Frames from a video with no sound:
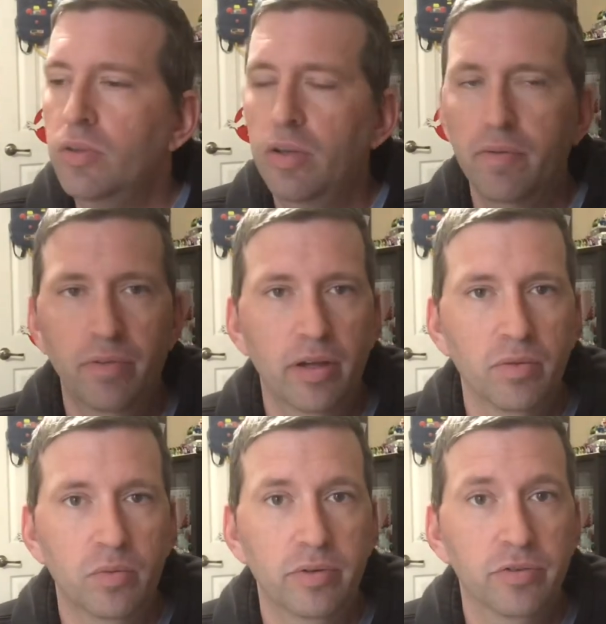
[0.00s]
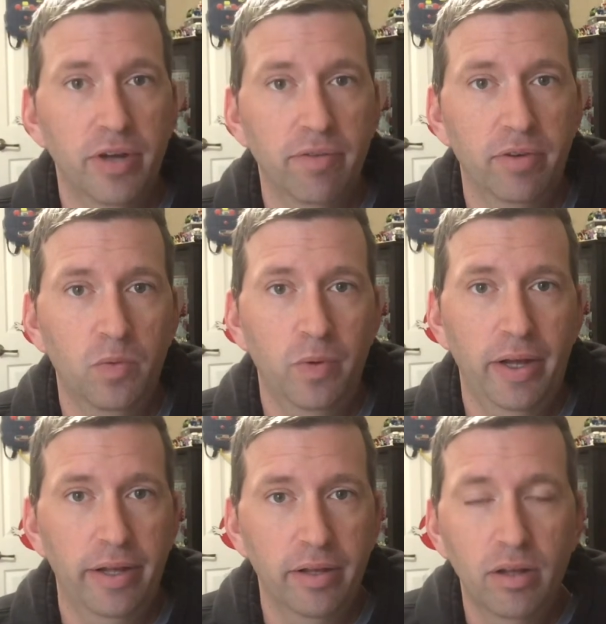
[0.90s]
of the other one, driving
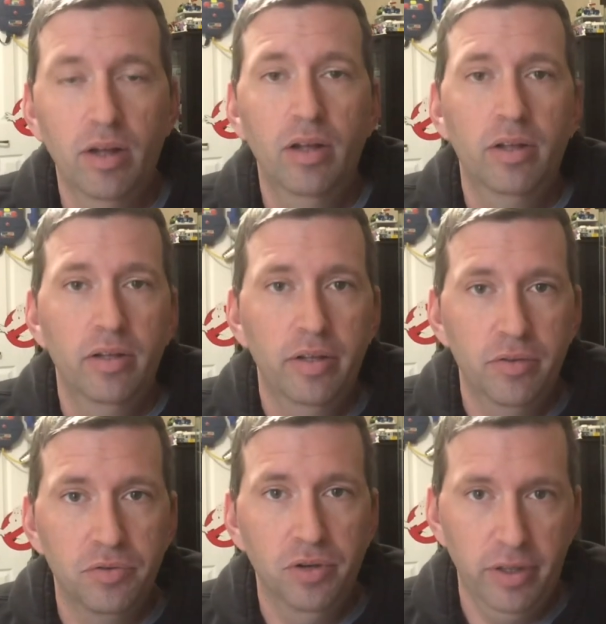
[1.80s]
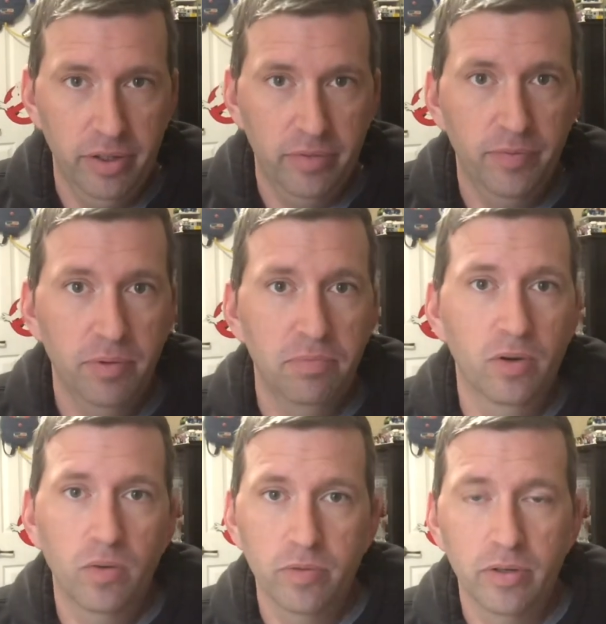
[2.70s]
away. His truck gets flipped
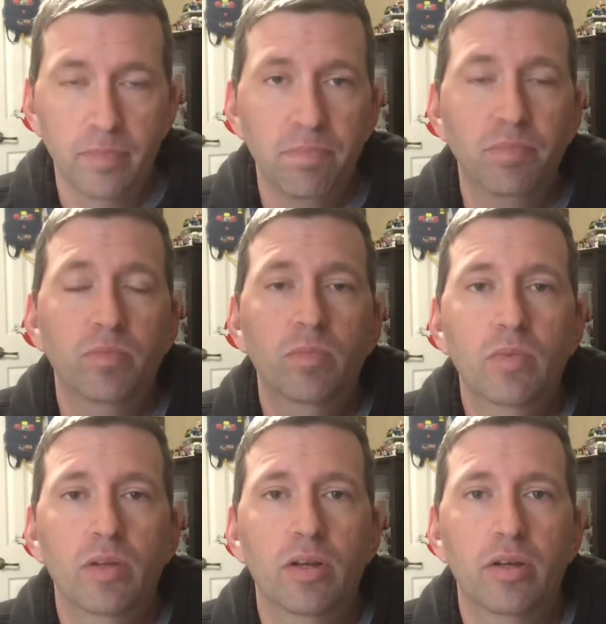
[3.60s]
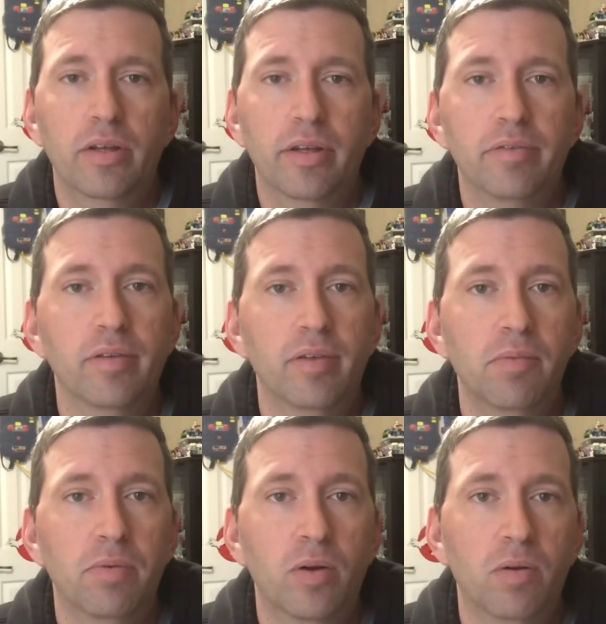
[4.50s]
over. Uh, he has to
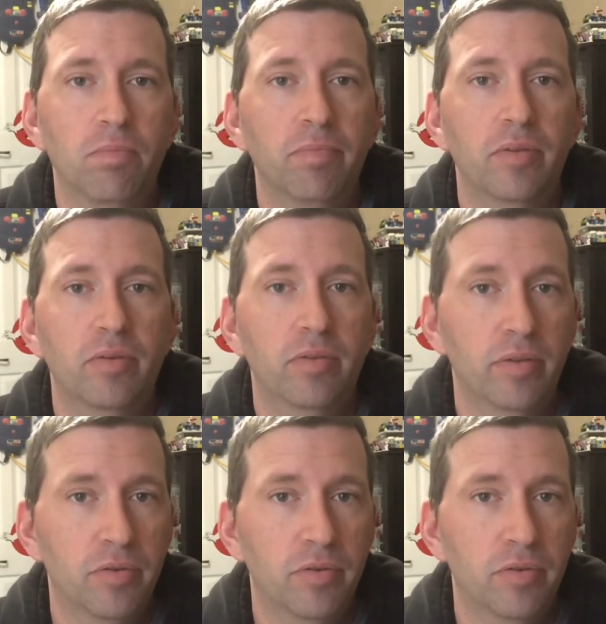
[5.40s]
limp home. The, the